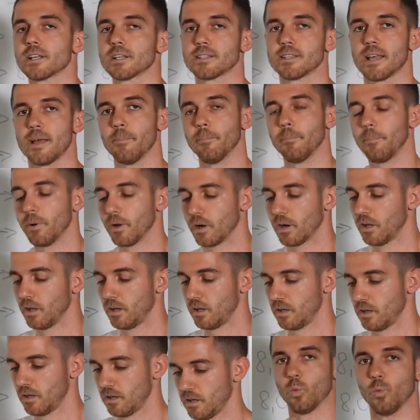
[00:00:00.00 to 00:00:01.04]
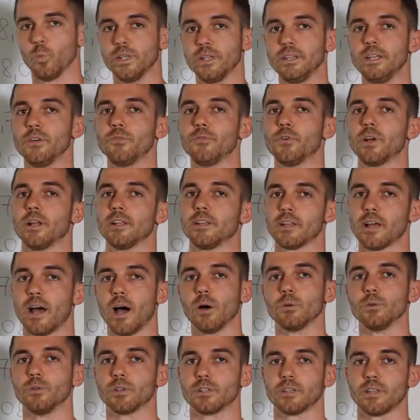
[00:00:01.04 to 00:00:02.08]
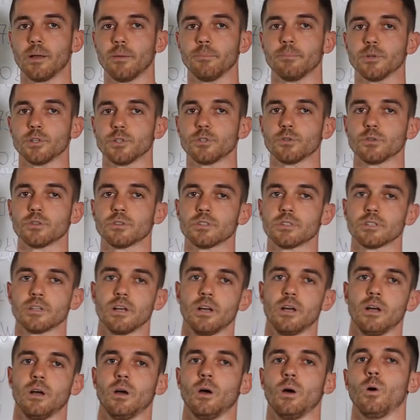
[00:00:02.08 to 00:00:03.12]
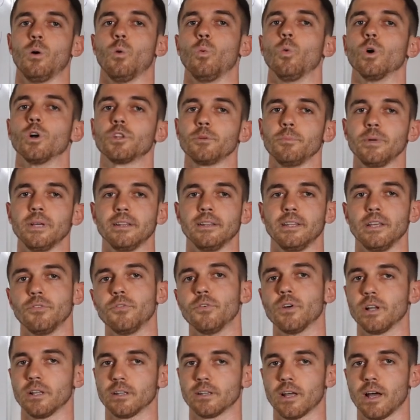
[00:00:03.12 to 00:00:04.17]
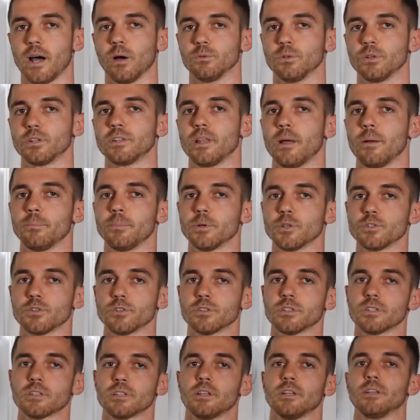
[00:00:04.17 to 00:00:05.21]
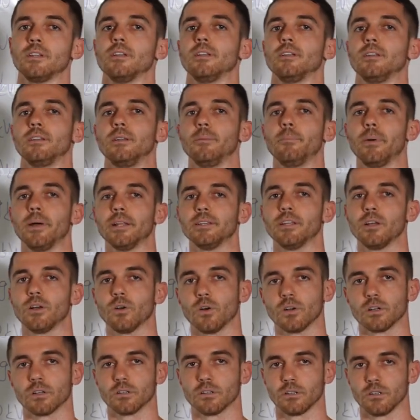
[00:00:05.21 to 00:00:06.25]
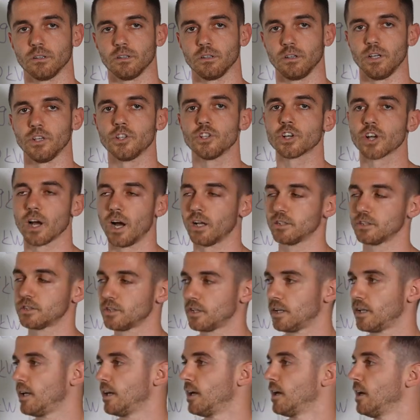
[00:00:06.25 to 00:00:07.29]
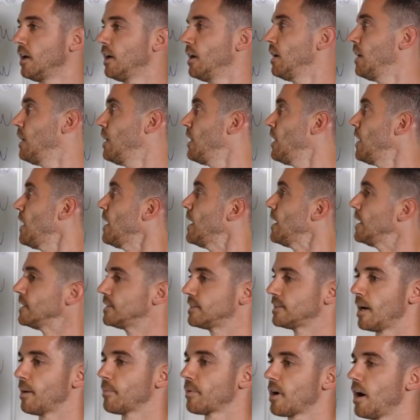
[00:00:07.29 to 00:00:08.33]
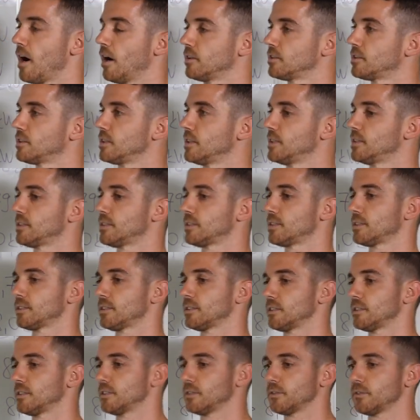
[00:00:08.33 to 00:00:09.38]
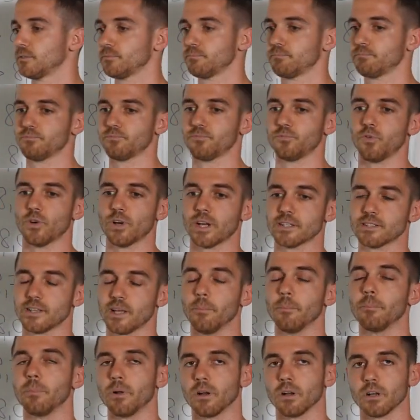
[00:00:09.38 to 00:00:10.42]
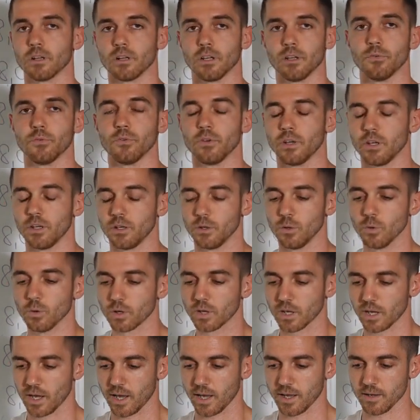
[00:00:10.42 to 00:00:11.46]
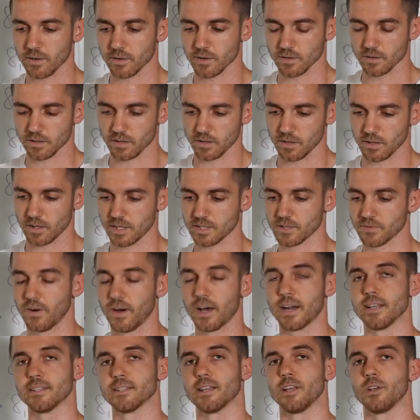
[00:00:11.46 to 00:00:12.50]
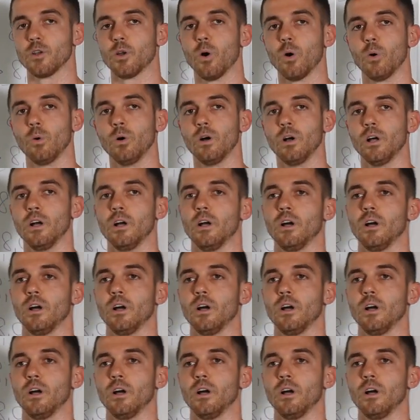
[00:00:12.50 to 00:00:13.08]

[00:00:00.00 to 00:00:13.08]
example with different outdoor temperatures. What mean different outdoor temperatures? Depending on each country, in some countries, for example, if in UK, as far as I know,